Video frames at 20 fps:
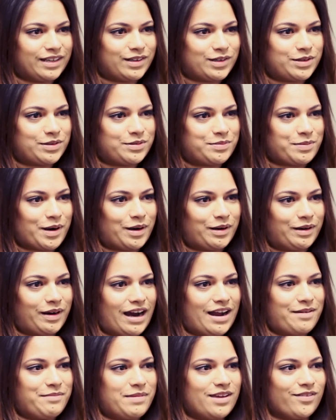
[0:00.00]
cool
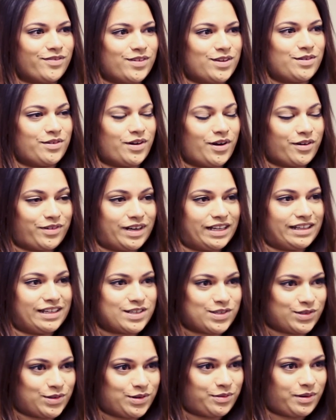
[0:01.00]
program if you're not really
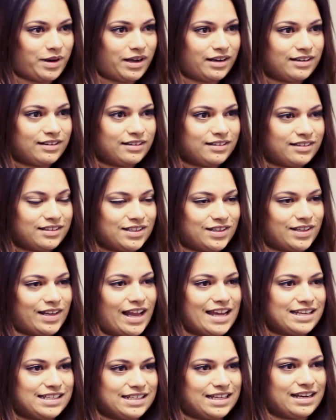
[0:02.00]
sure what you'd
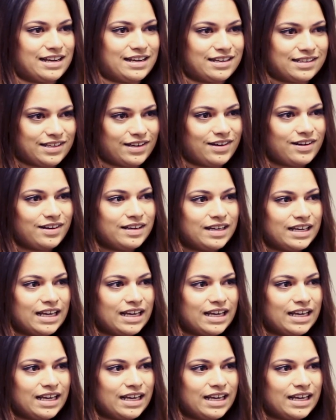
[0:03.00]
like to get into.